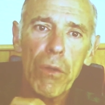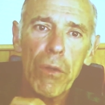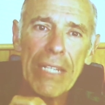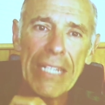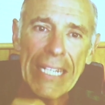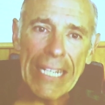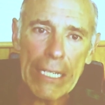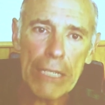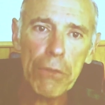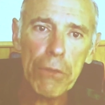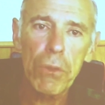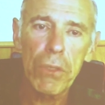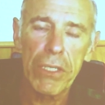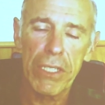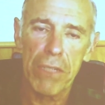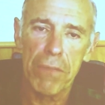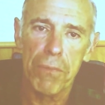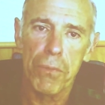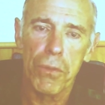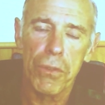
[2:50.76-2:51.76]
They are
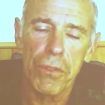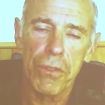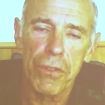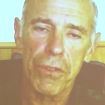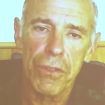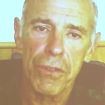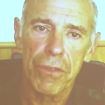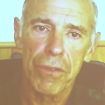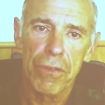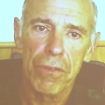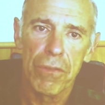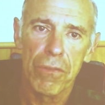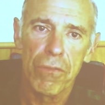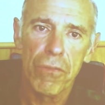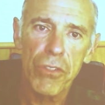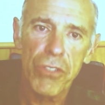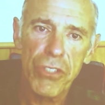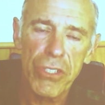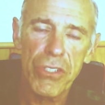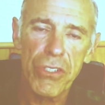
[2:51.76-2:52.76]
equally important
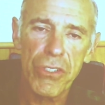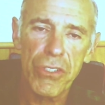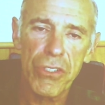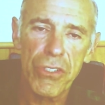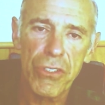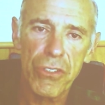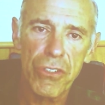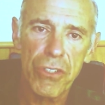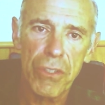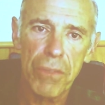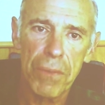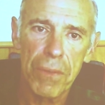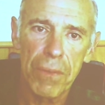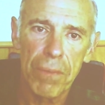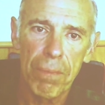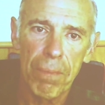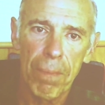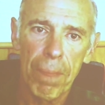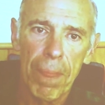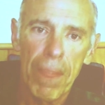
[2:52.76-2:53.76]
for citizenship.
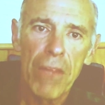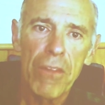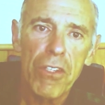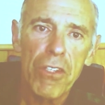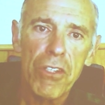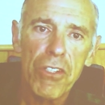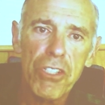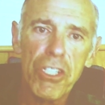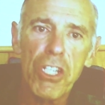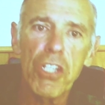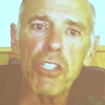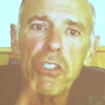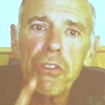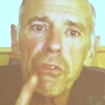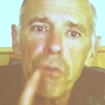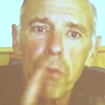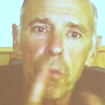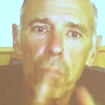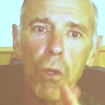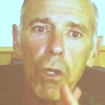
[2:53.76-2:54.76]
The
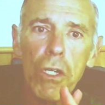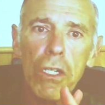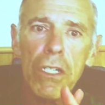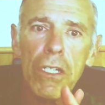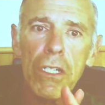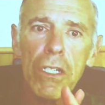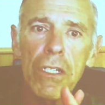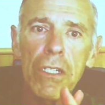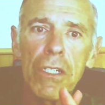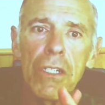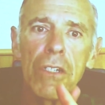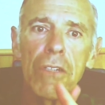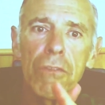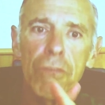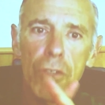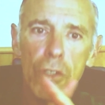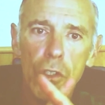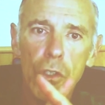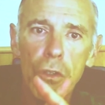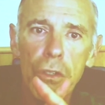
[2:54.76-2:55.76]
skills for
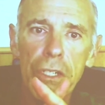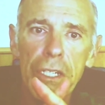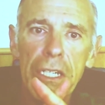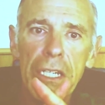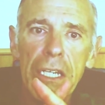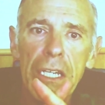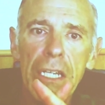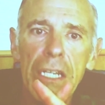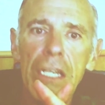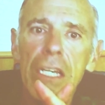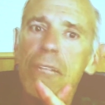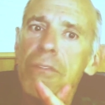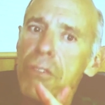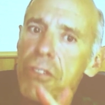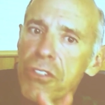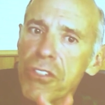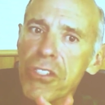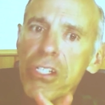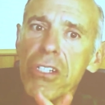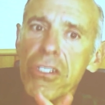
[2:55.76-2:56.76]
work, for learning,
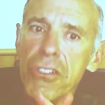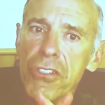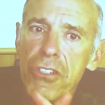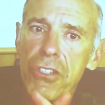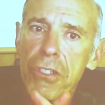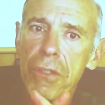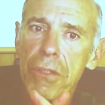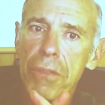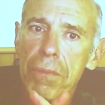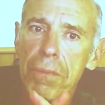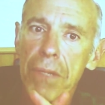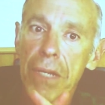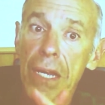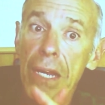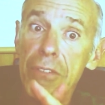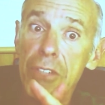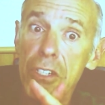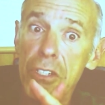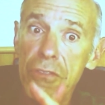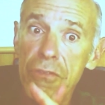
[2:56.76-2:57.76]
and for citizenship
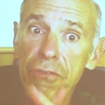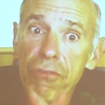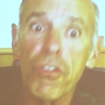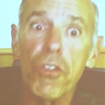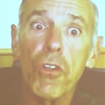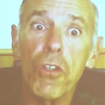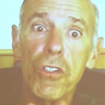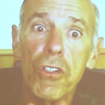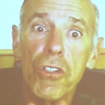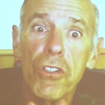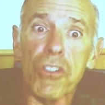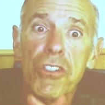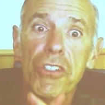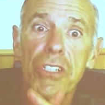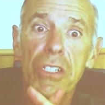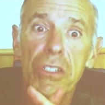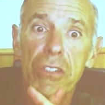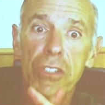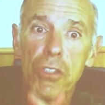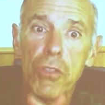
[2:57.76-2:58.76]
have
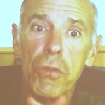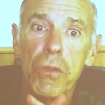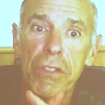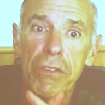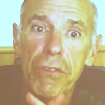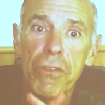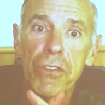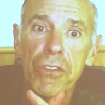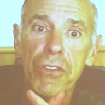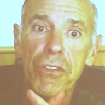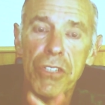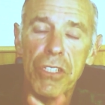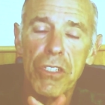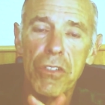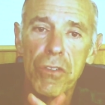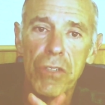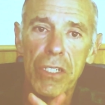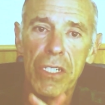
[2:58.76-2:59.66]
converged in the 21st